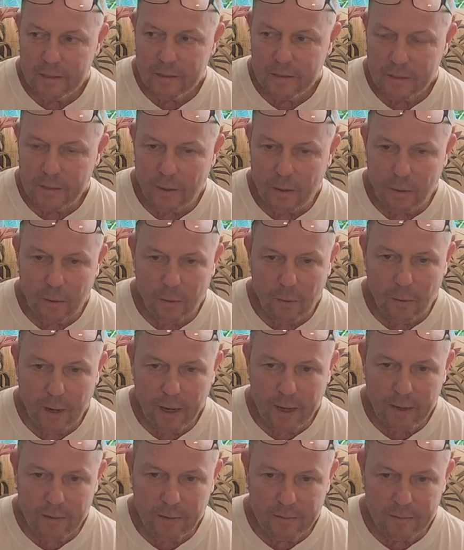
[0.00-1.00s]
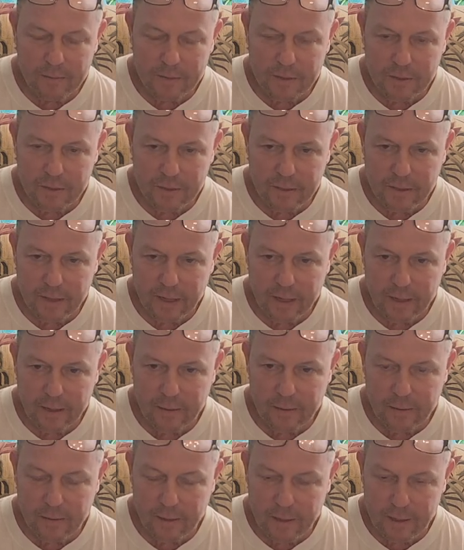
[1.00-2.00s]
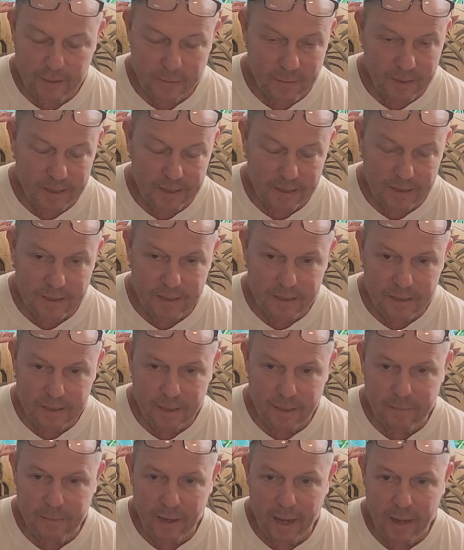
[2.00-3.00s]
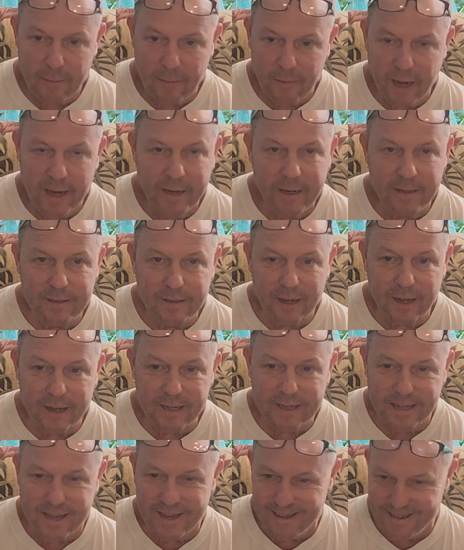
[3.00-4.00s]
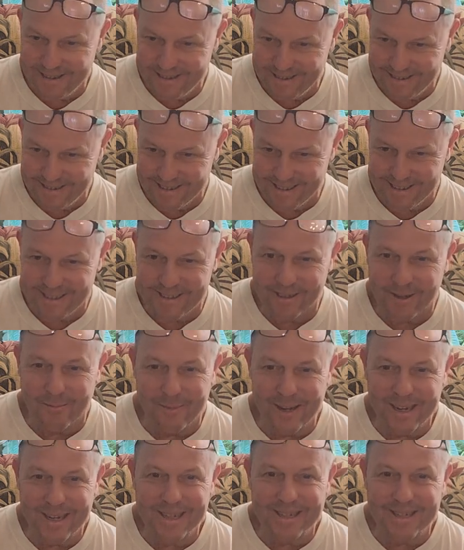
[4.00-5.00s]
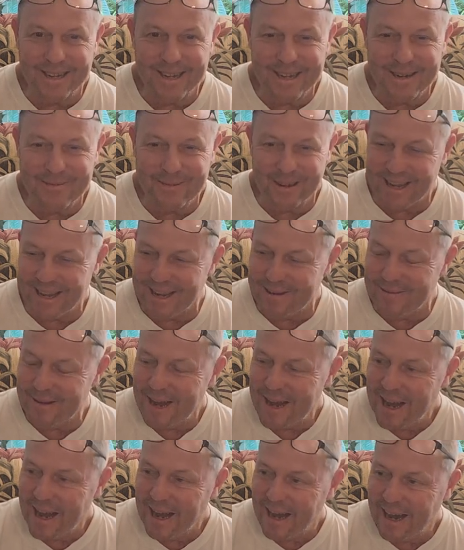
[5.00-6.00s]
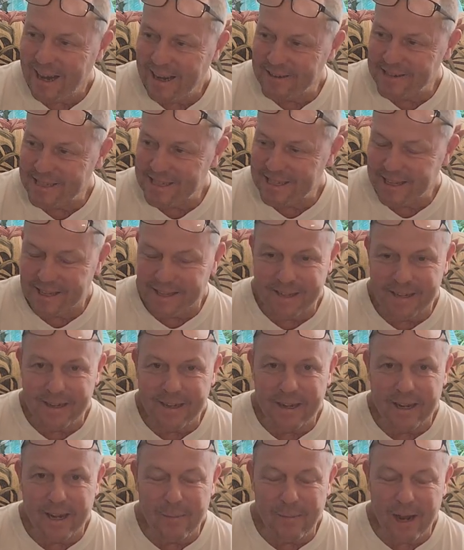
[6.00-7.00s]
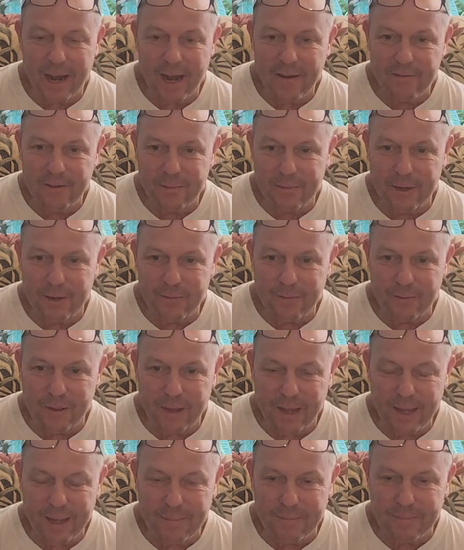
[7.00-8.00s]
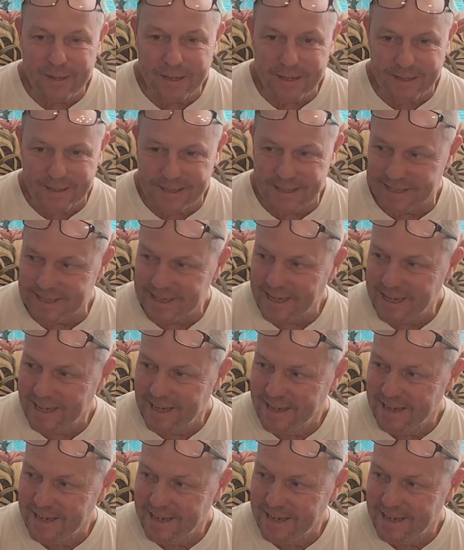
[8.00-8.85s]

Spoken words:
So I don't see how, and especially since I'm not monetized, don't make a damn dime, I don't see how they're going to come after me for that, because